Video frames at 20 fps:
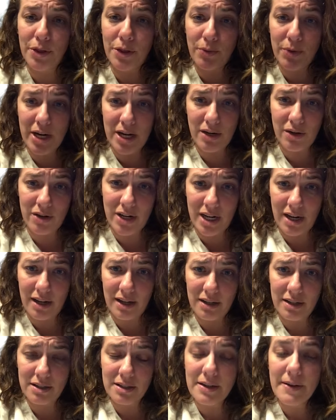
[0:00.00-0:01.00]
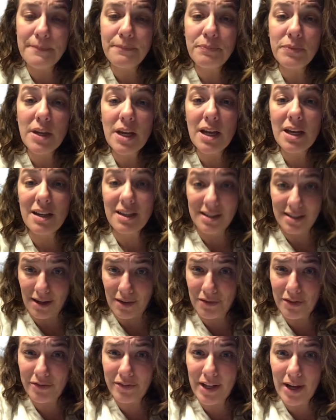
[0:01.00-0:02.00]
3 ingredients:
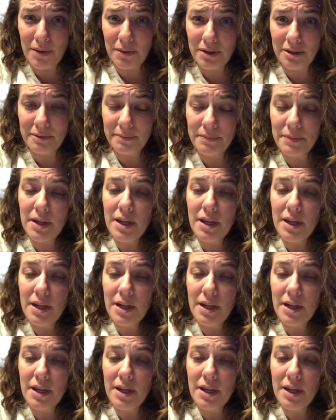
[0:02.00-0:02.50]
cassava flour,